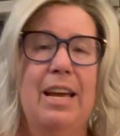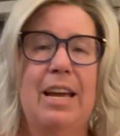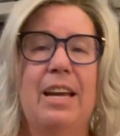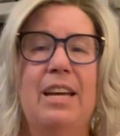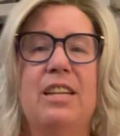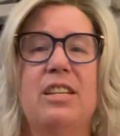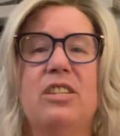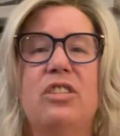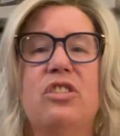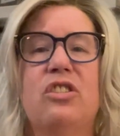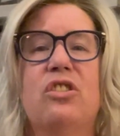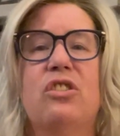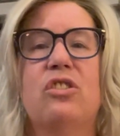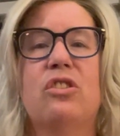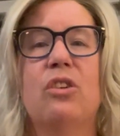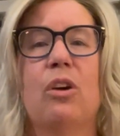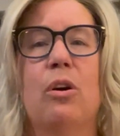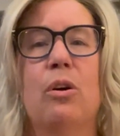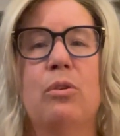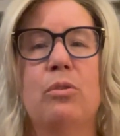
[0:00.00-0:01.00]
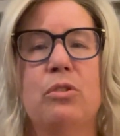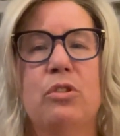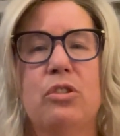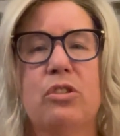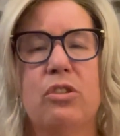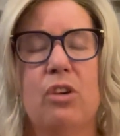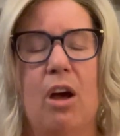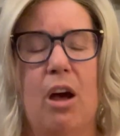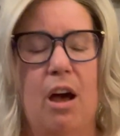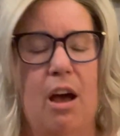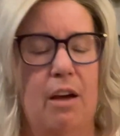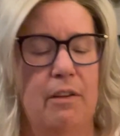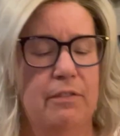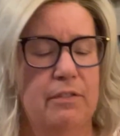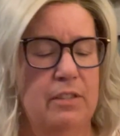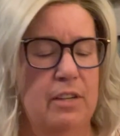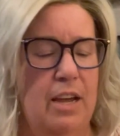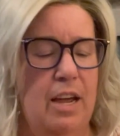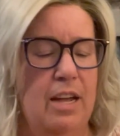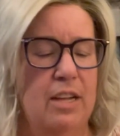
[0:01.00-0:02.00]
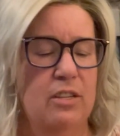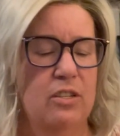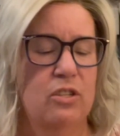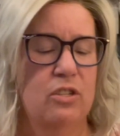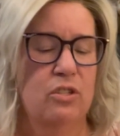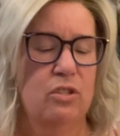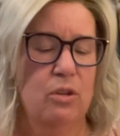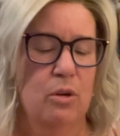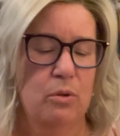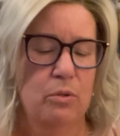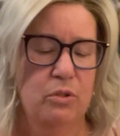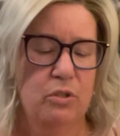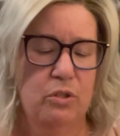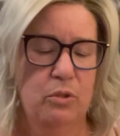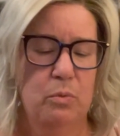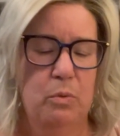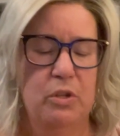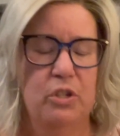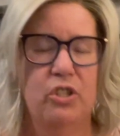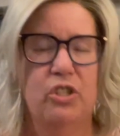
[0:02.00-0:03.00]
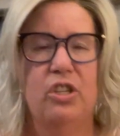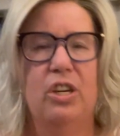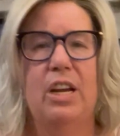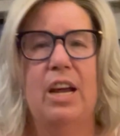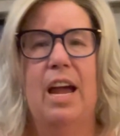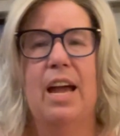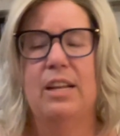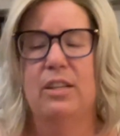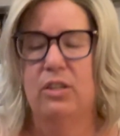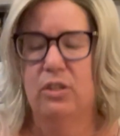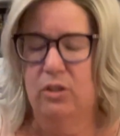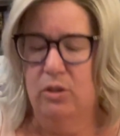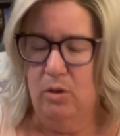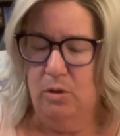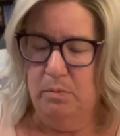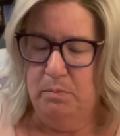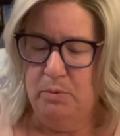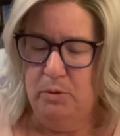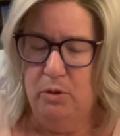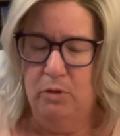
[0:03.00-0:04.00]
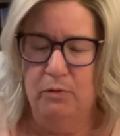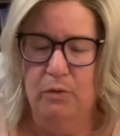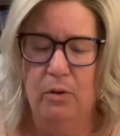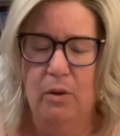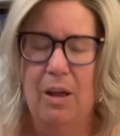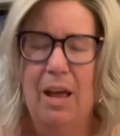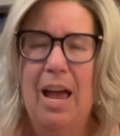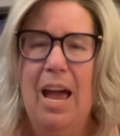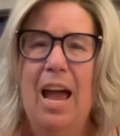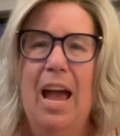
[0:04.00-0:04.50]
It is so soft and so squishy and so beautiful,